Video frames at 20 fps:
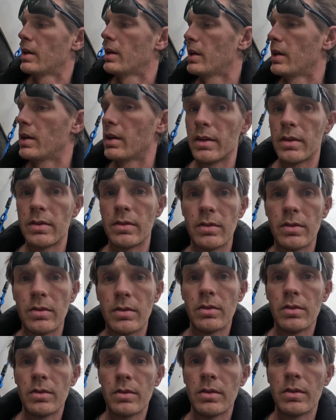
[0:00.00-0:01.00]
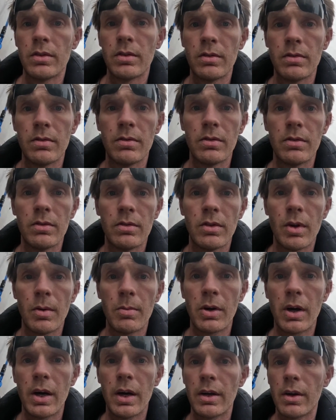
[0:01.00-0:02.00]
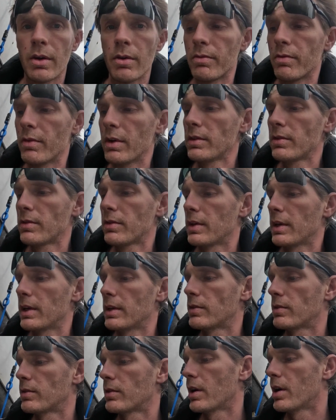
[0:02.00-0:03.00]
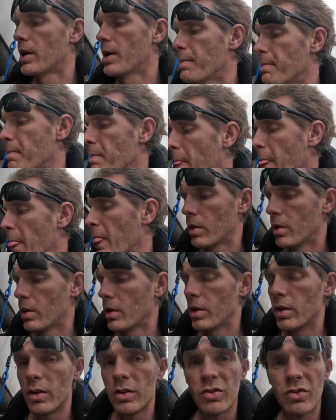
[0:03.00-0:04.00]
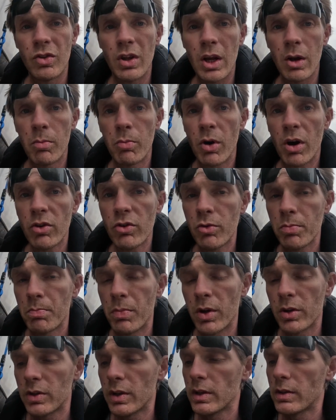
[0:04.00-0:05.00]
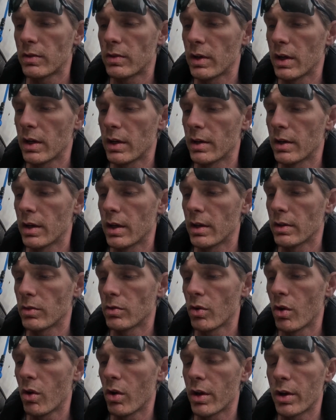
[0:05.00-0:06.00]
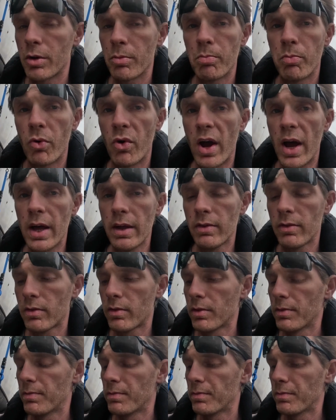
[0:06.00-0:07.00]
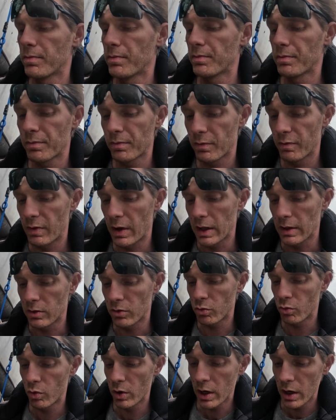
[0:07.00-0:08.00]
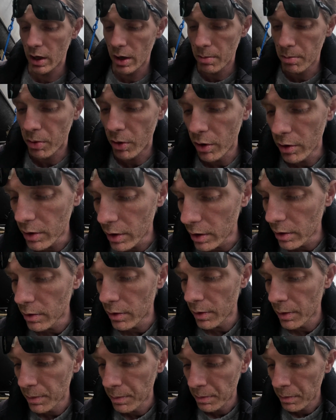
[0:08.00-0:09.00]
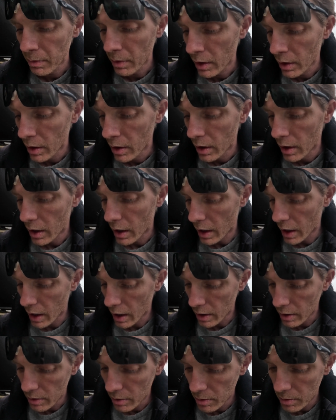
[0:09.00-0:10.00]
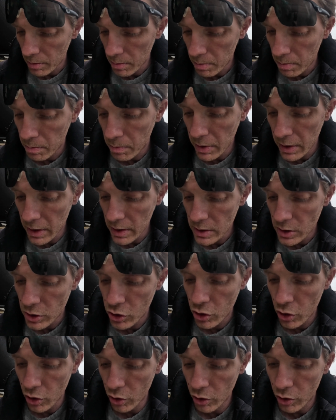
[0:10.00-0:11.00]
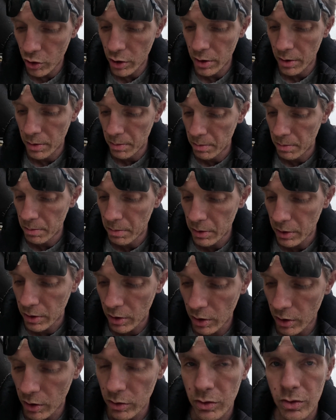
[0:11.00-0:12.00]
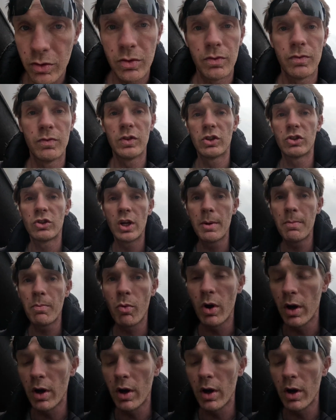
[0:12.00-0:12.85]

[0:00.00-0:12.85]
is some kind of this. It's steel brush, but it's in solid brass. That's really important. And be sure, because the cheap